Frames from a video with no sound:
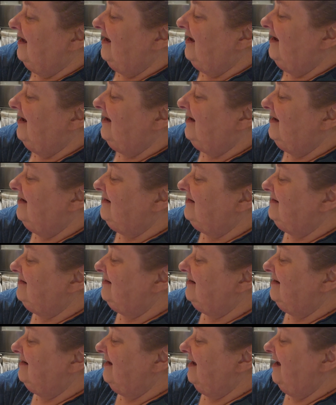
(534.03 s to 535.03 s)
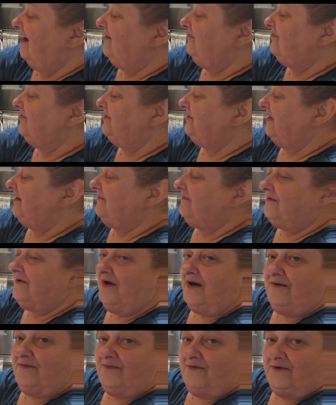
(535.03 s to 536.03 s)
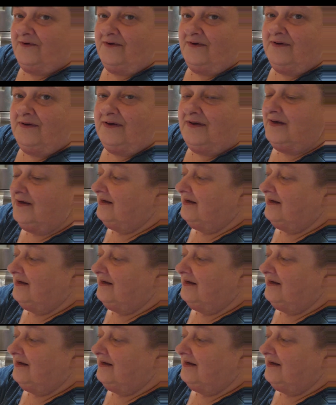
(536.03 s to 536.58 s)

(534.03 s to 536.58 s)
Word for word: And I will never, ever,